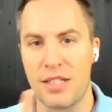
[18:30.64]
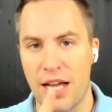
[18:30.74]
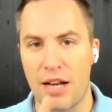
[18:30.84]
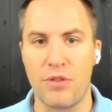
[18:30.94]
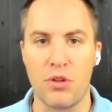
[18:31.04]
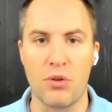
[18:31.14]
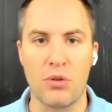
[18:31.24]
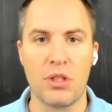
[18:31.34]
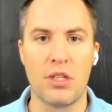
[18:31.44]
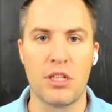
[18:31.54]
to kind of
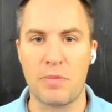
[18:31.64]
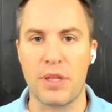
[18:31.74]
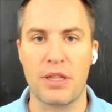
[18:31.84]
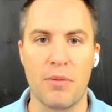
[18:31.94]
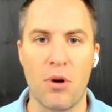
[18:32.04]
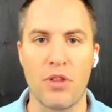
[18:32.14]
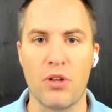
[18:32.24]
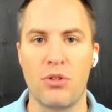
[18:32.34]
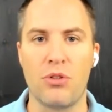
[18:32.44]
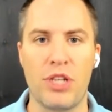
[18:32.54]
split them over
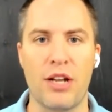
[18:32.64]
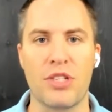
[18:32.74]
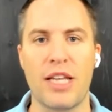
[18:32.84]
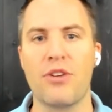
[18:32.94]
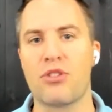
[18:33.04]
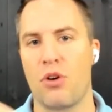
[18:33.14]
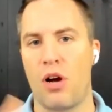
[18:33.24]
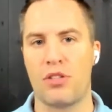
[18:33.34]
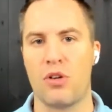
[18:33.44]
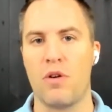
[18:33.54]
those 2 channels. And there's
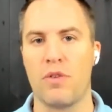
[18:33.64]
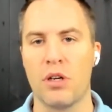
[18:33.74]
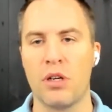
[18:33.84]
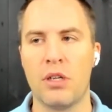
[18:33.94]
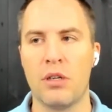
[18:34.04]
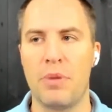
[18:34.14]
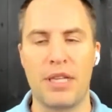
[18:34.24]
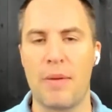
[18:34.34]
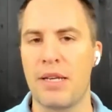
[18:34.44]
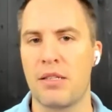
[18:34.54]
crossover, but
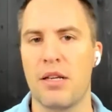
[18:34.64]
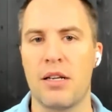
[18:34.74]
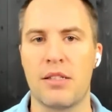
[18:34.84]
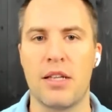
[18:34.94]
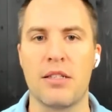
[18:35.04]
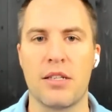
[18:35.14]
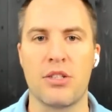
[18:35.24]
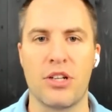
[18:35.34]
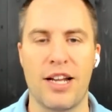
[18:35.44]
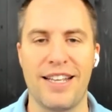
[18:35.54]
that makes a ton of sense. That's a
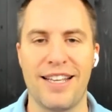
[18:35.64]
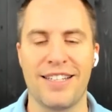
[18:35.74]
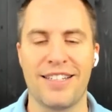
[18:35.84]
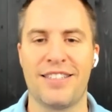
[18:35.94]
good idea.